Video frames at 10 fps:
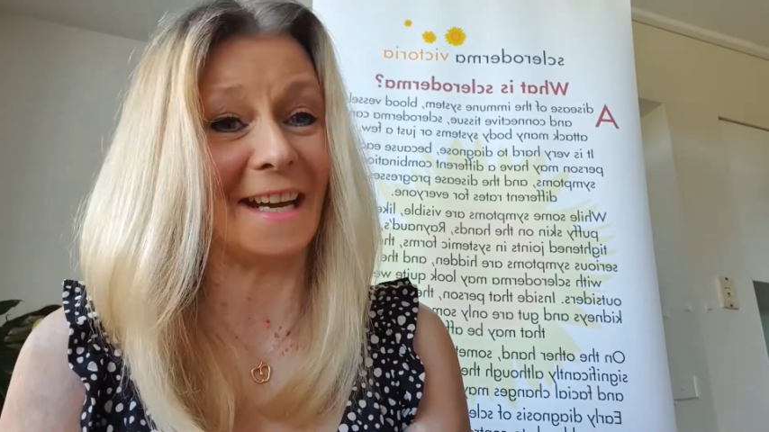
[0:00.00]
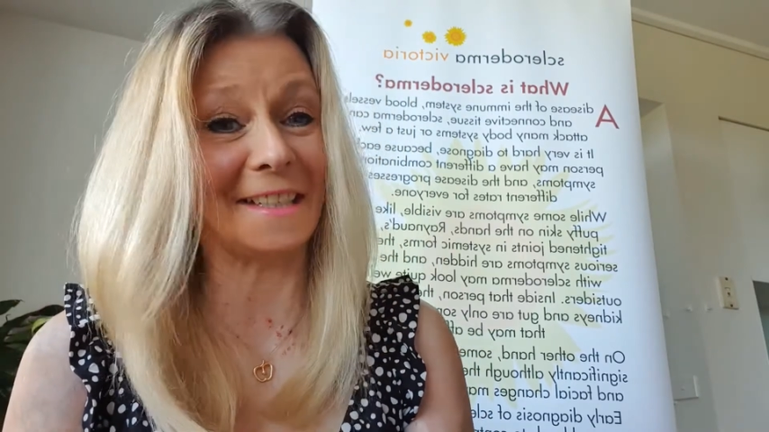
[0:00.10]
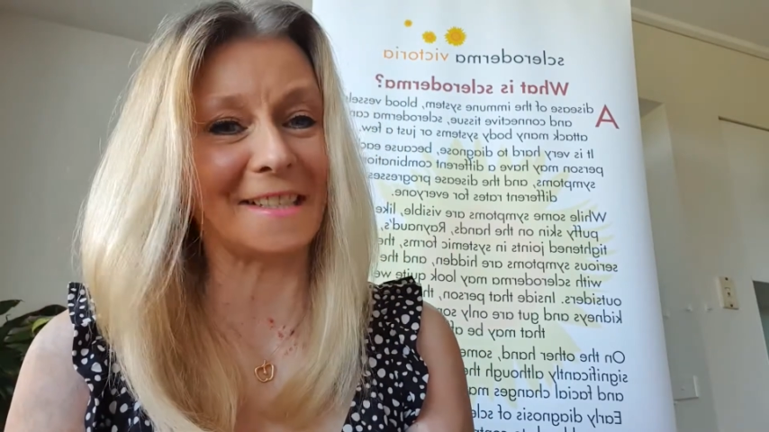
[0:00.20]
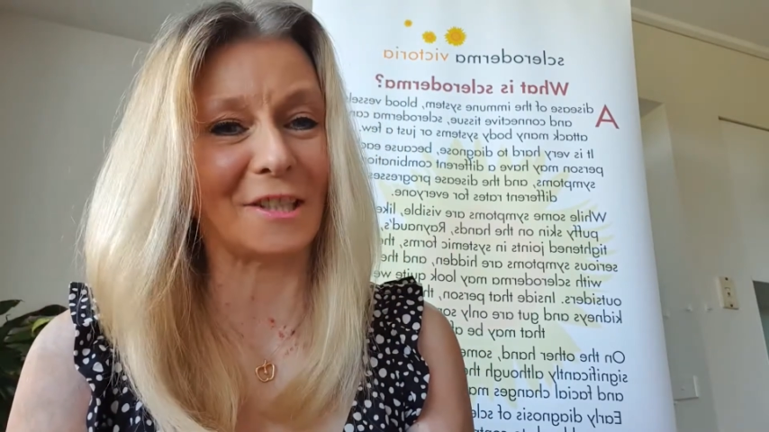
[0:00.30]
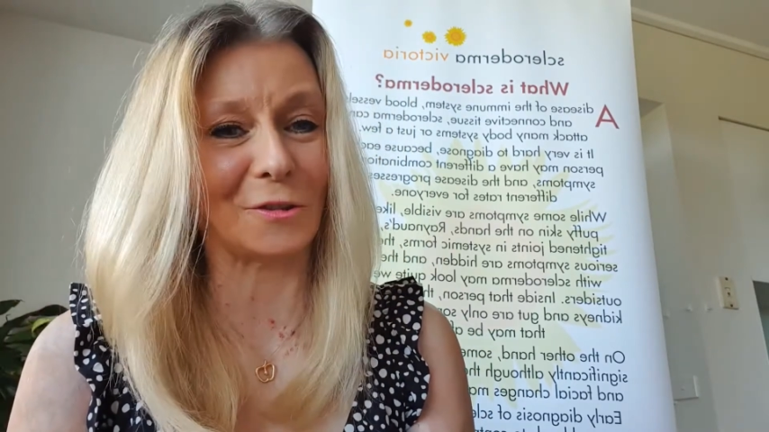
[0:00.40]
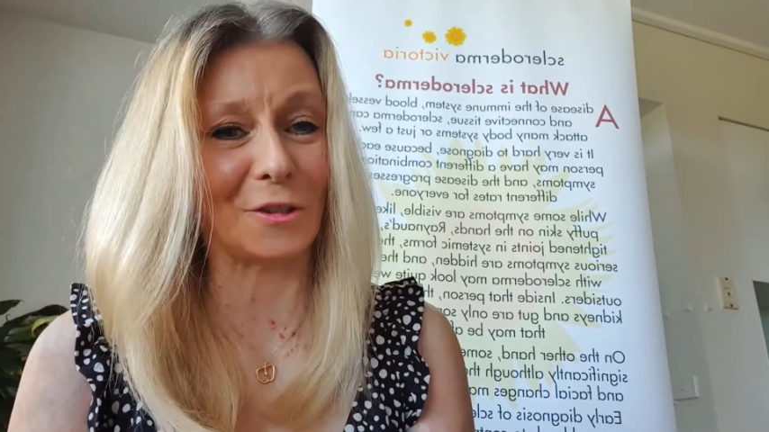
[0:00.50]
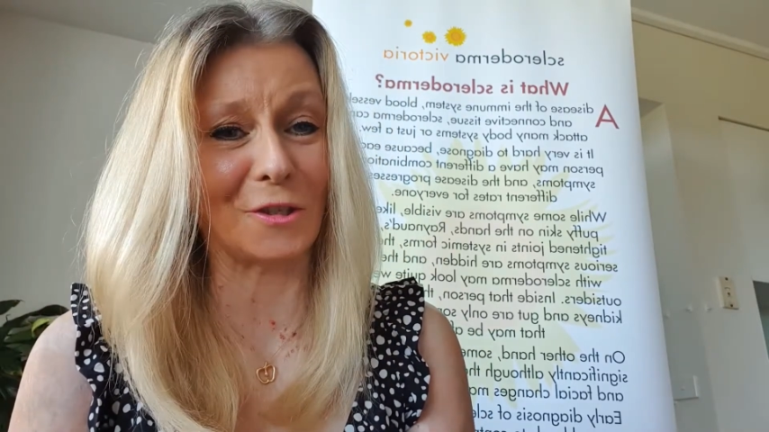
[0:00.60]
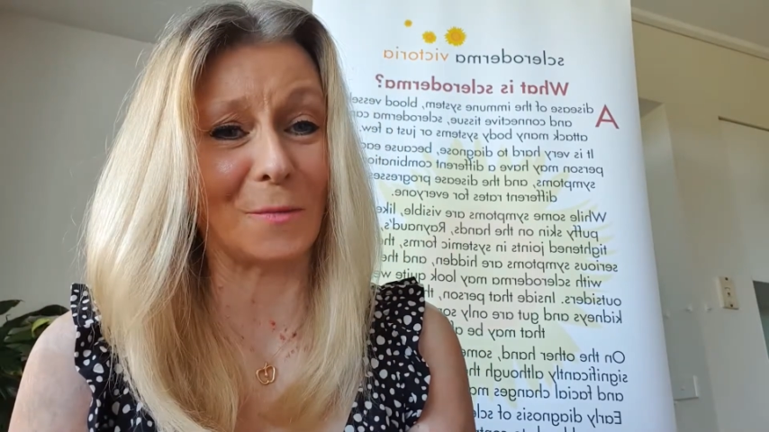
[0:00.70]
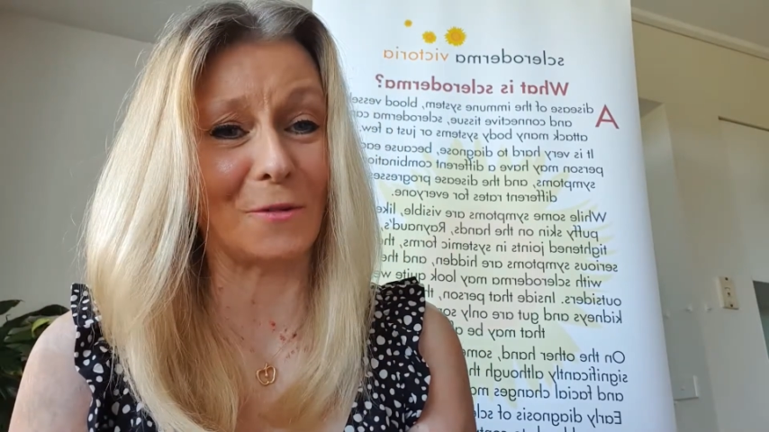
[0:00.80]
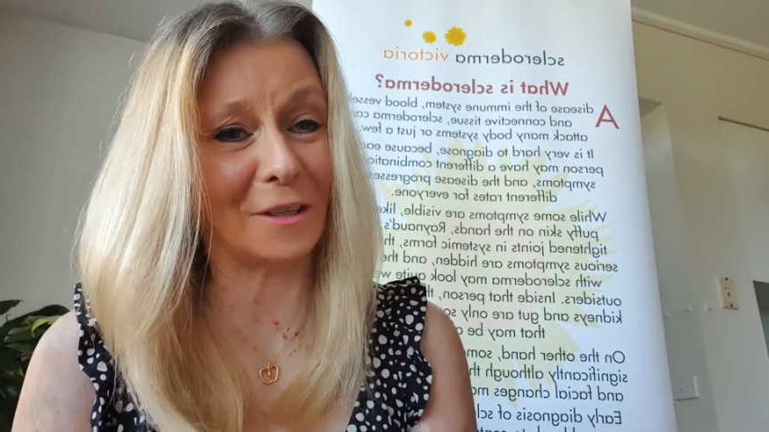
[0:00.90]
and
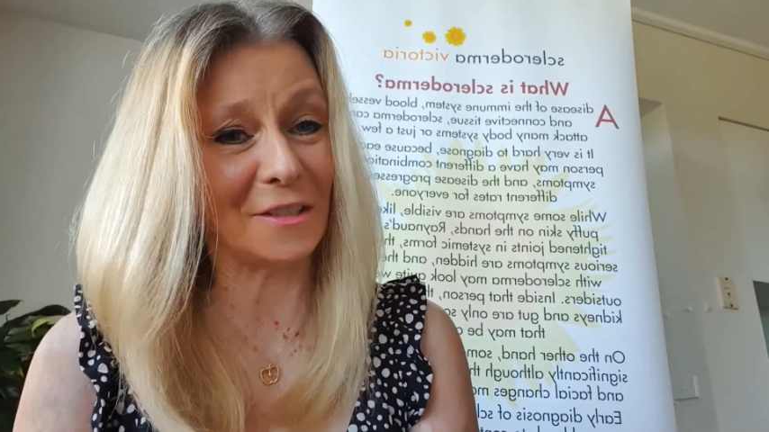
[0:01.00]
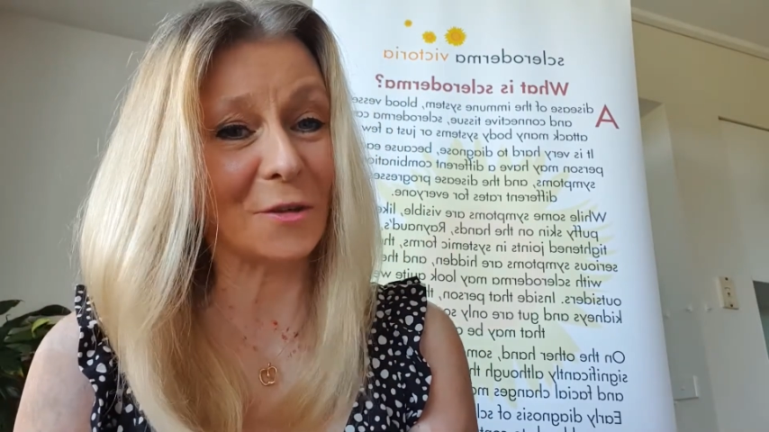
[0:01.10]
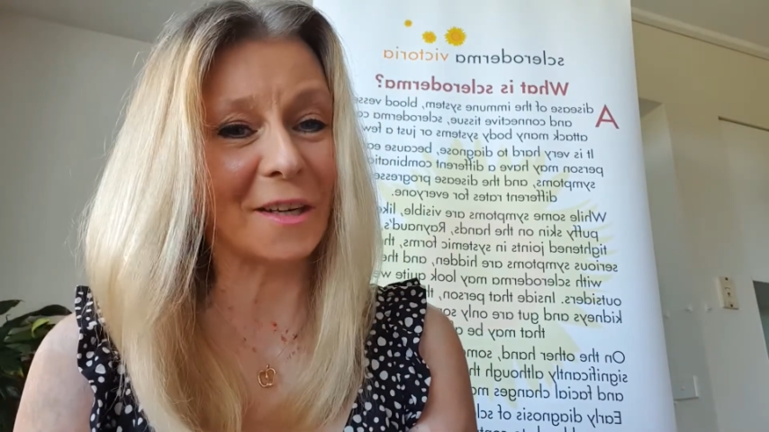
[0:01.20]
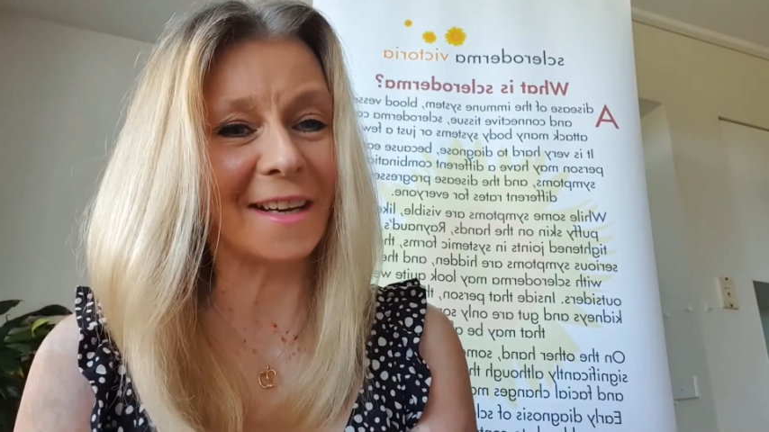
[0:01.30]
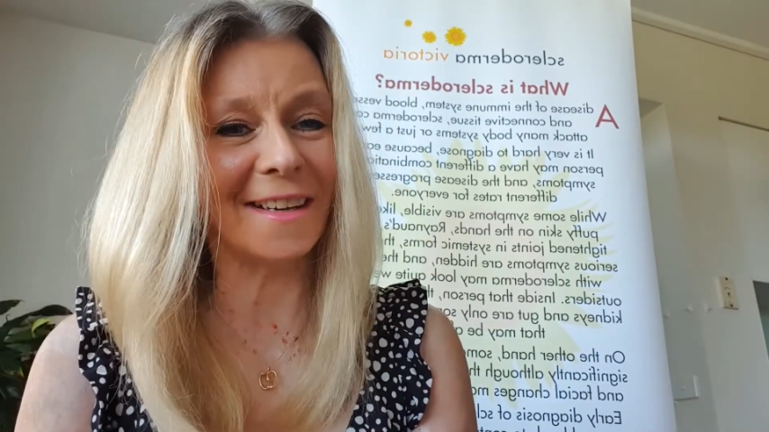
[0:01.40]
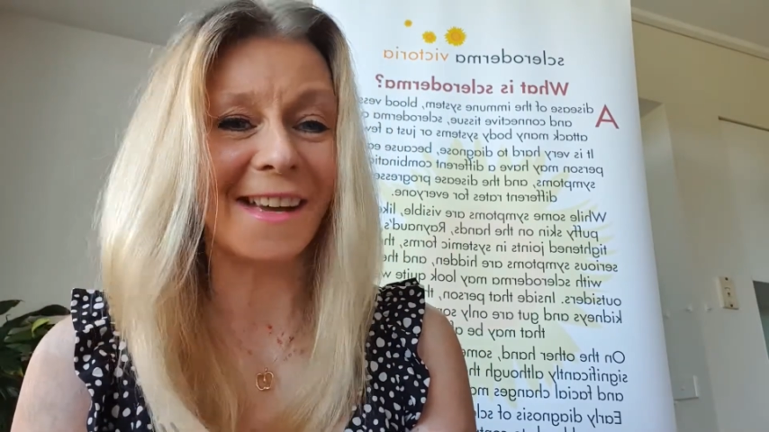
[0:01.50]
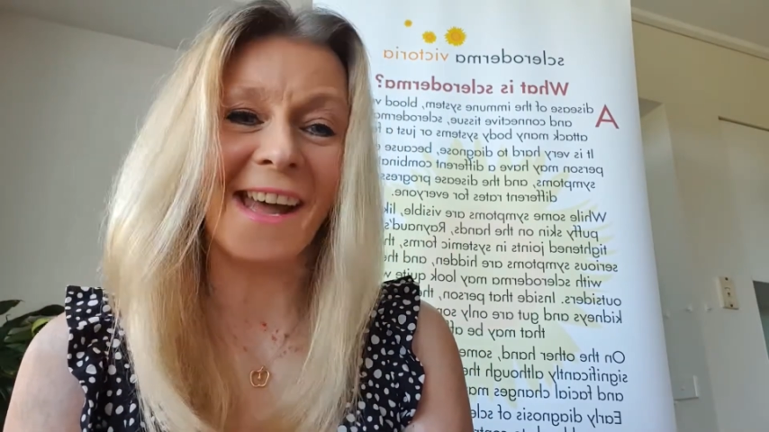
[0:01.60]
Scleroderma Victoria,